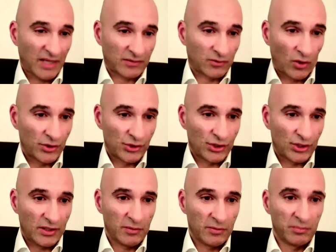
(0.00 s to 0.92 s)

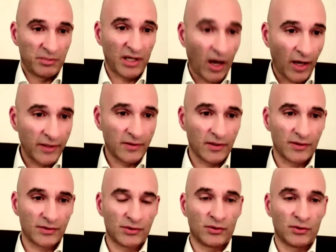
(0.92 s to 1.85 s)
technology behind
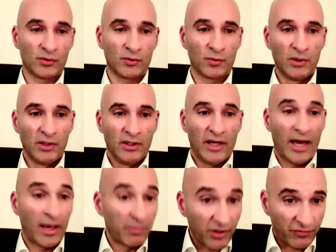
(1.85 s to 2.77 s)
us to
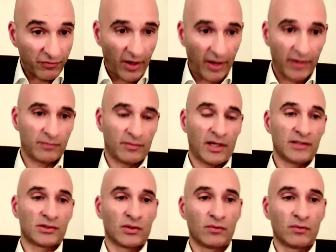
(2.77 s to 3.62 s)
amplify, right?